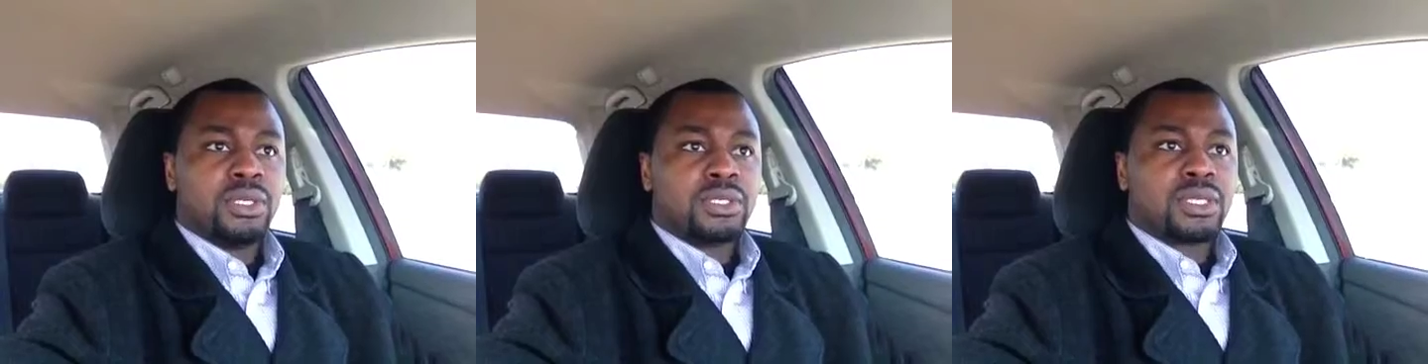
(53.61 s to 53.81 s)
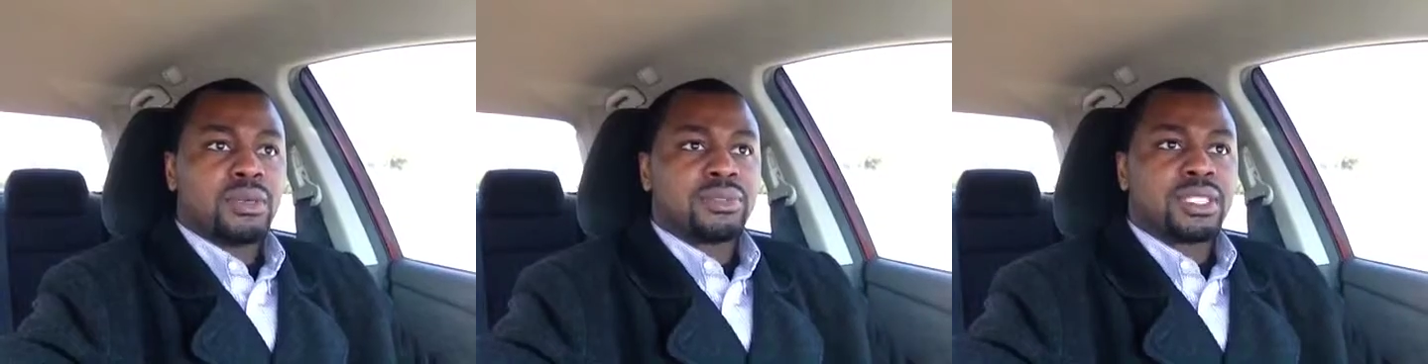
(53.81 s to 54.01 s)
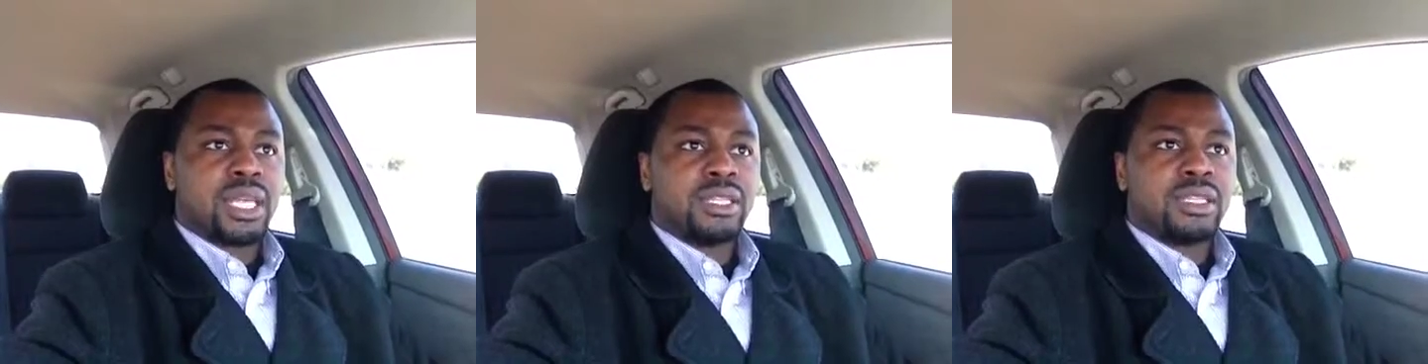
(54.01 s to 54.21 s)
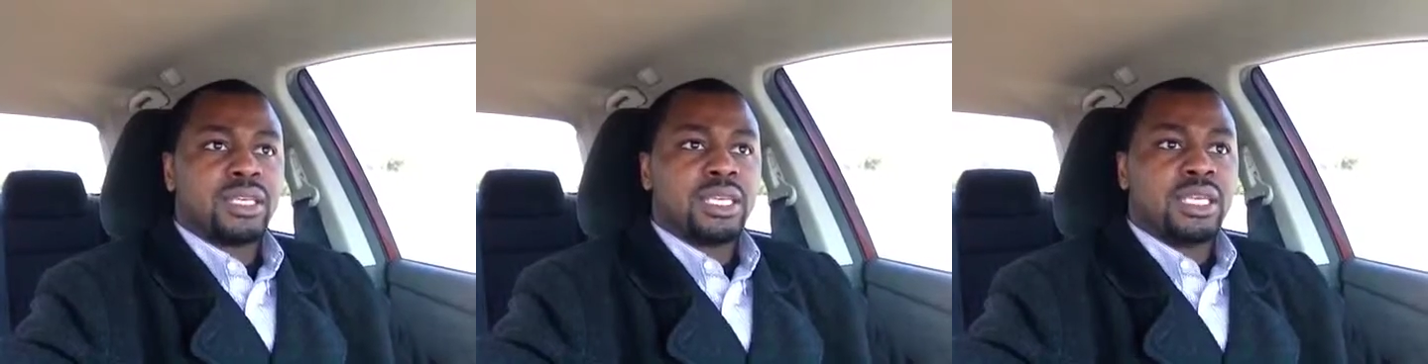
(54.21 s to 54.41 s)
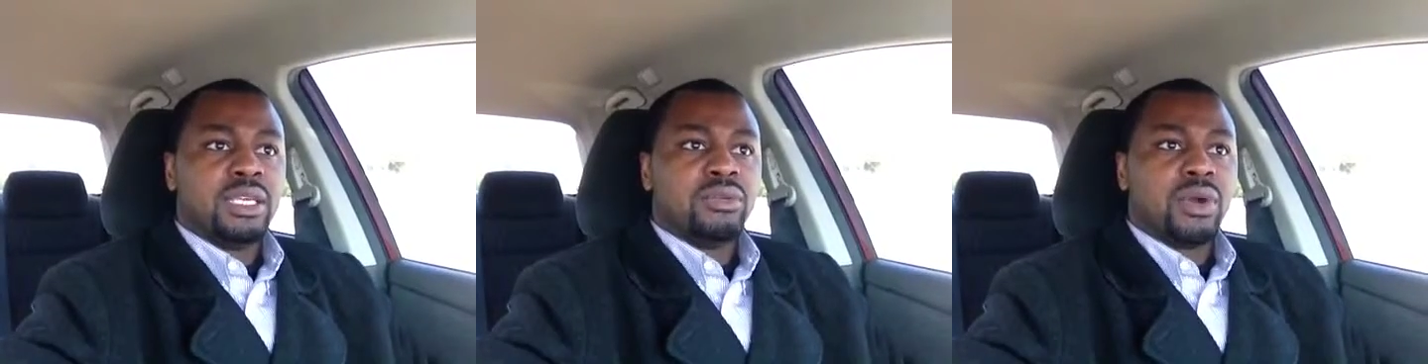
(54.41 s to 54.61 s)
Some say the
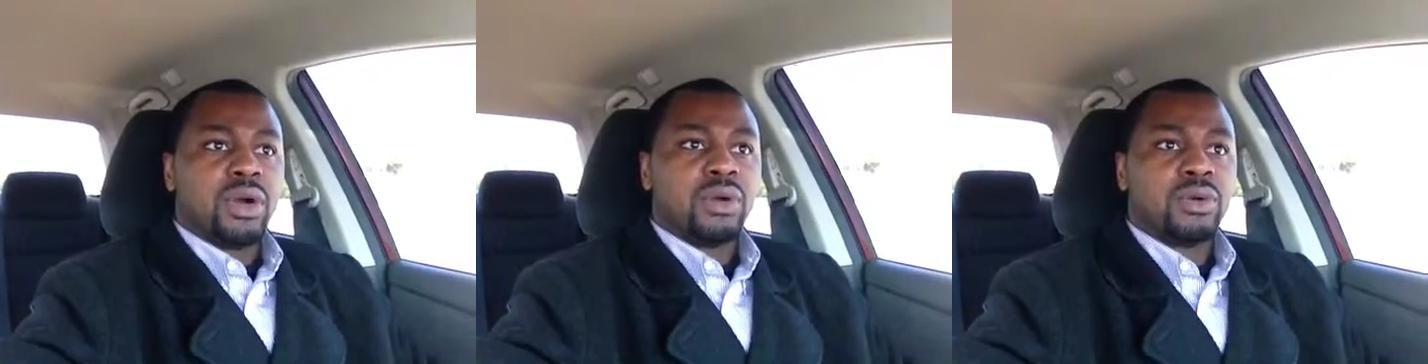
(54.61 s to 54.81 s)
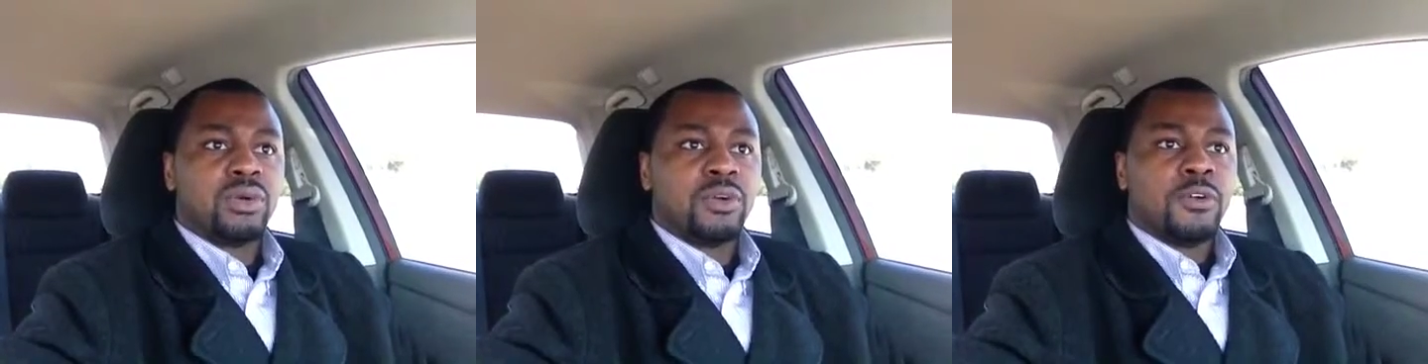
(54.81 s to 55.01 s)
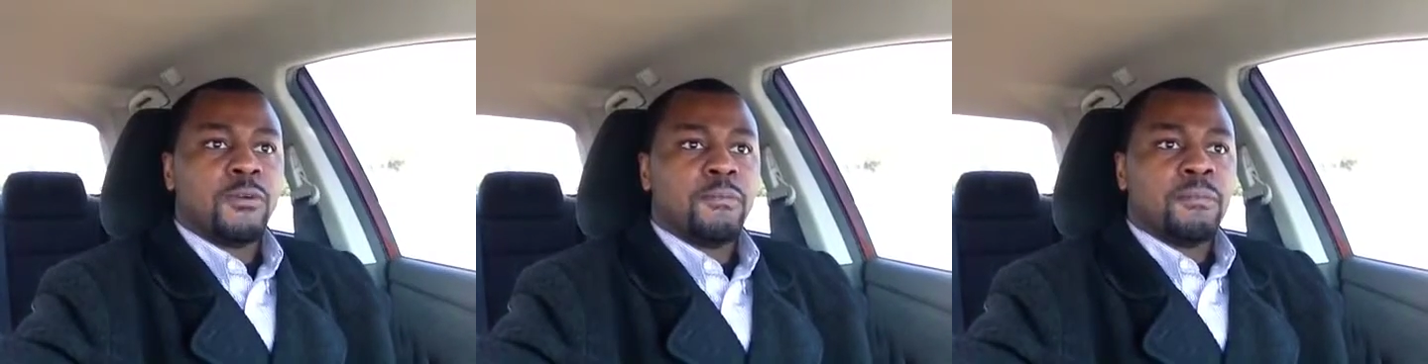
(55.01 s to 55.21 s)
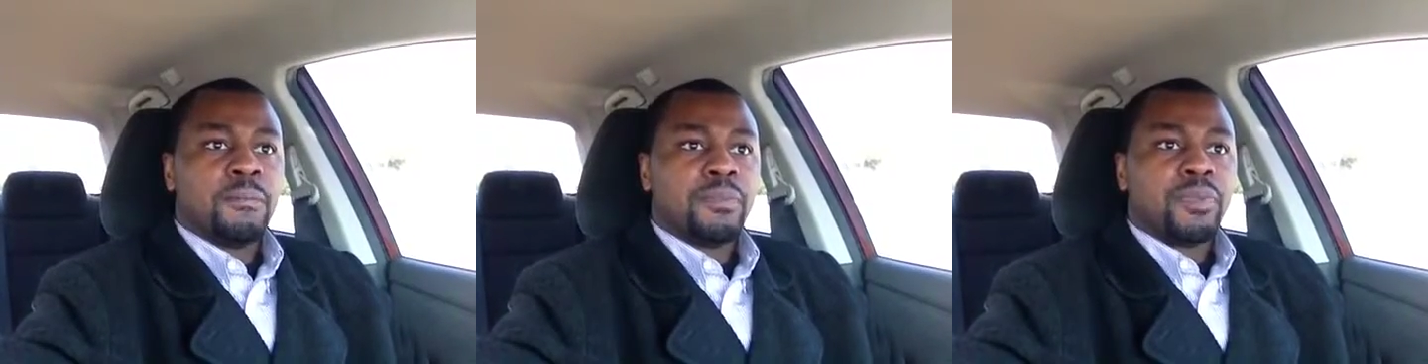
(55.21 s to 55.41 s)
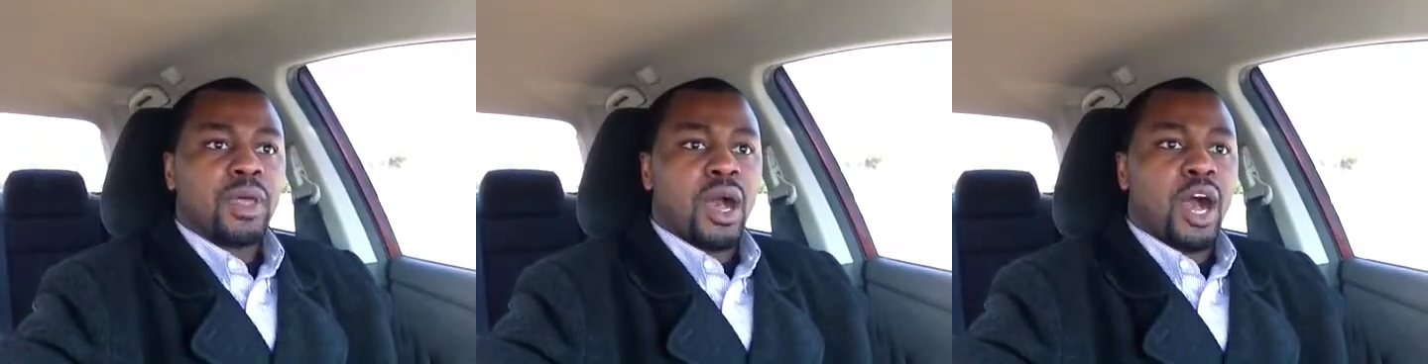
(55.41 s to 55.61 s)
hero
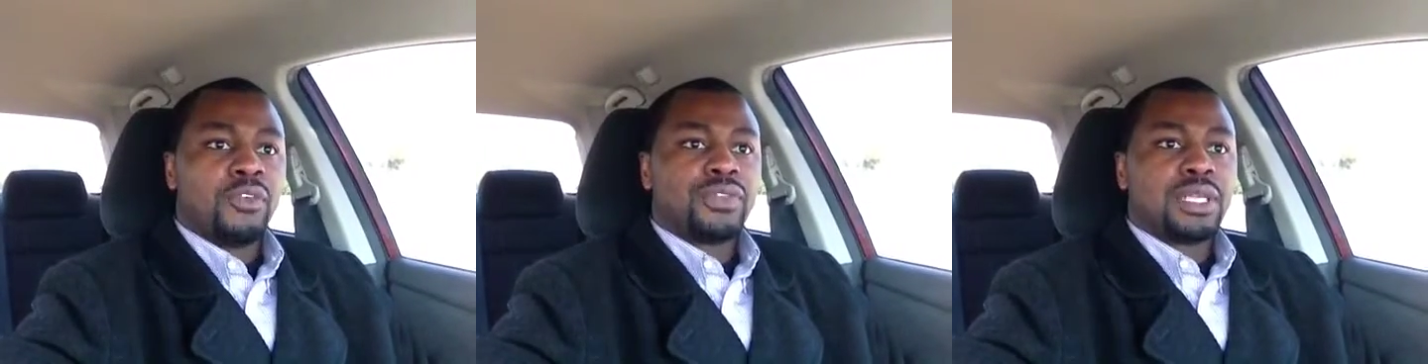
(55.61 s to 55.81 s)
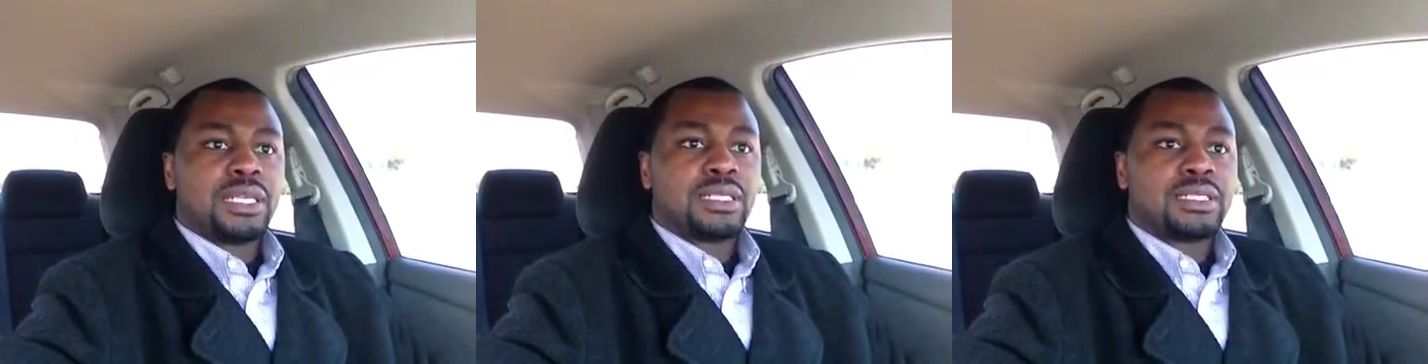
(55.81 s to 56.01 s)
often